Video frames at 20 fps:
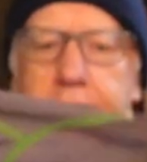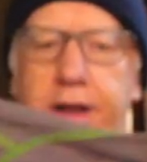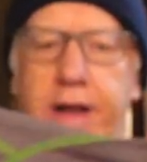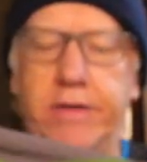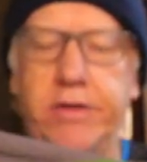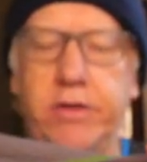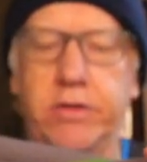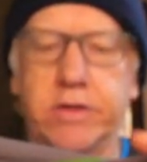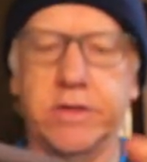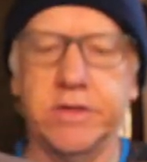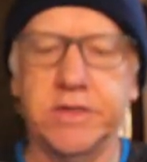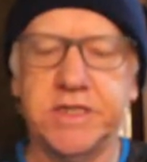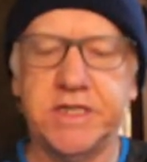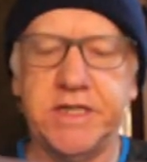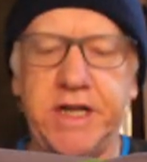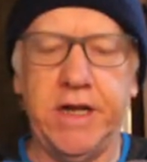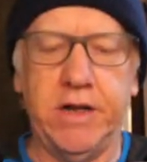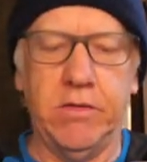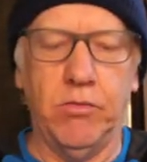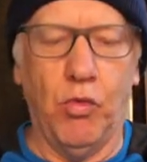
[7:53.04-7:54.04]
Now, you can
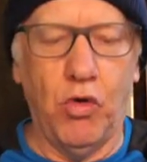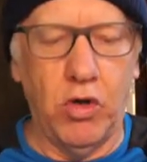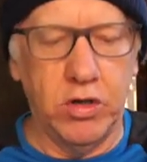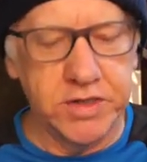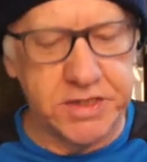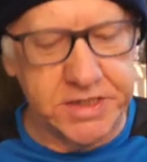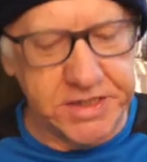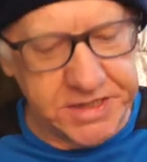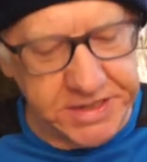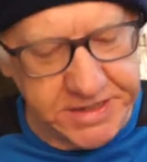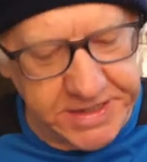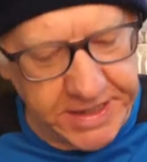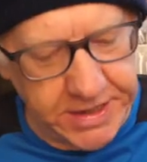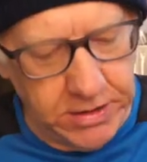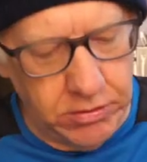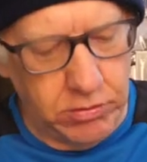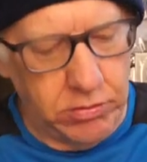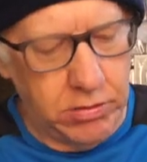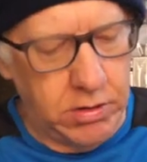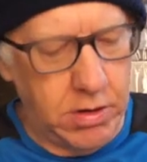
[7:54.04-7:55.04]
see it was
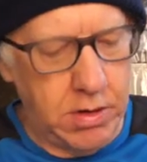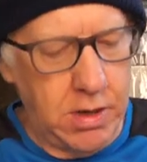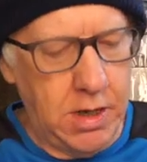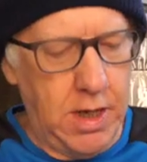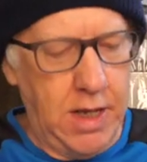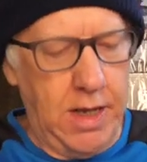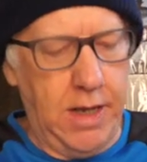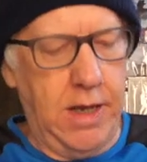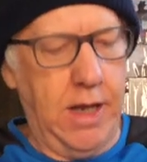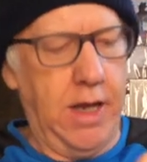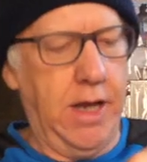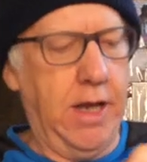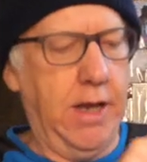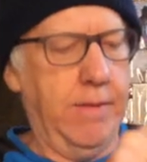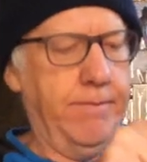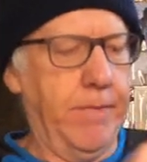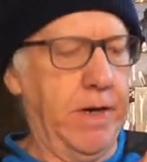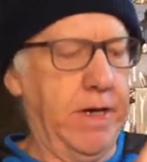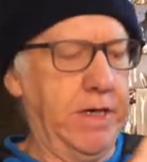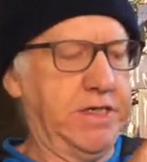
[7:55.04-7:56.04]
still
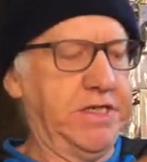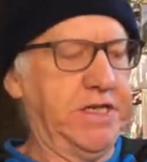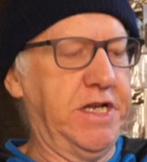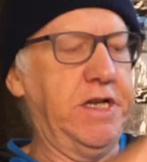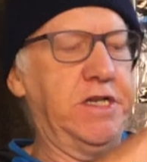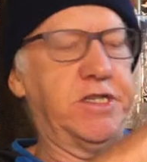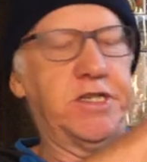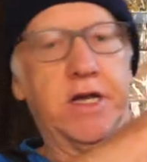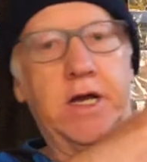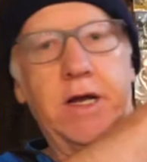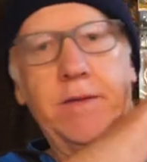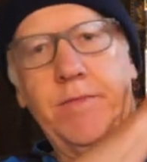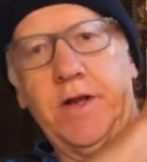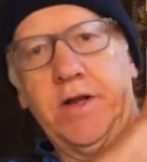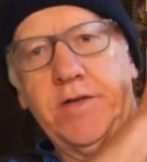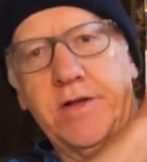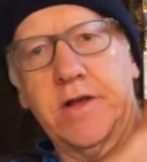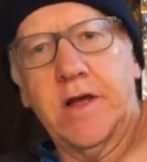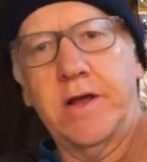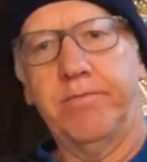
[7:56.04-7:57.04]
my t-shirt,
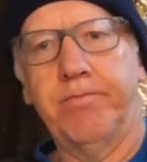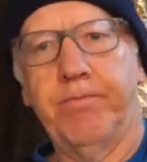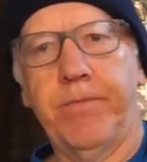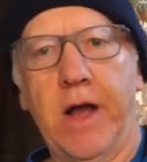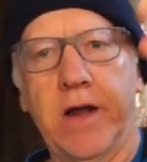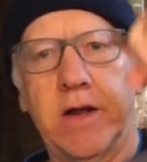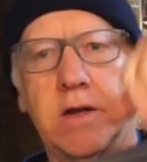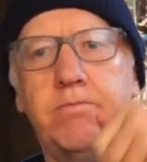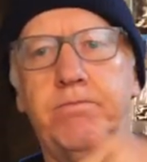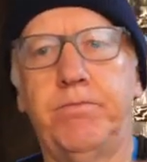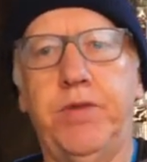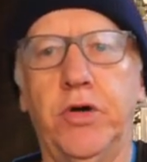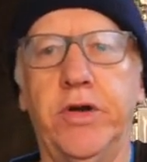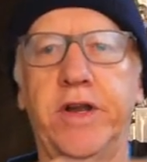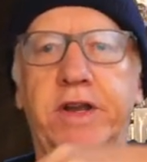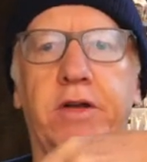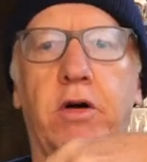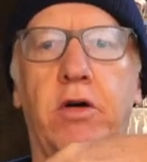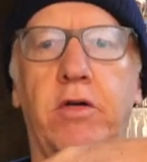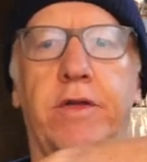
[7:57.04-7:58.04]
because I can put
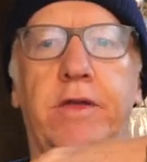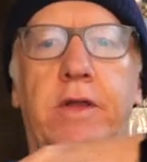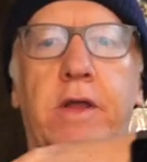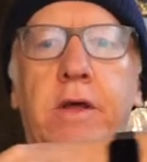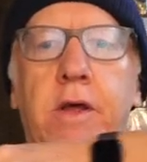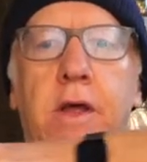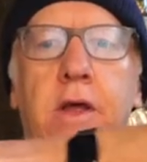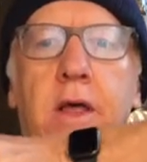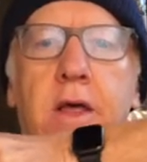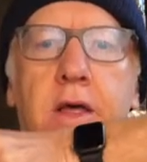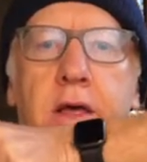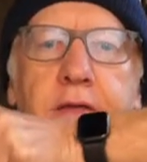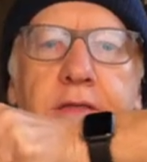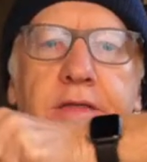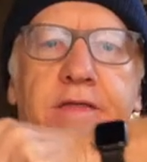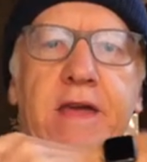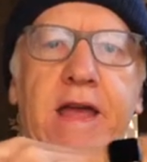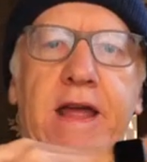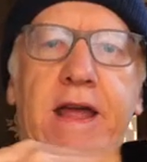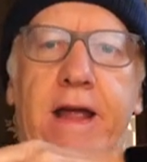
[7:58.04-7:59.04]
it on
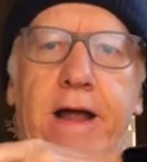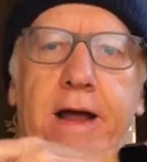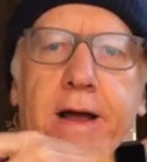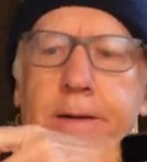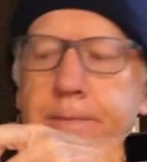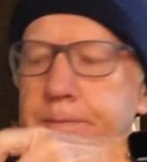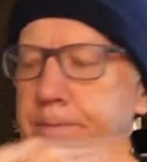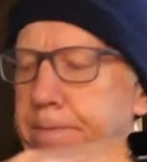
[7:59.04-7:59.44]
there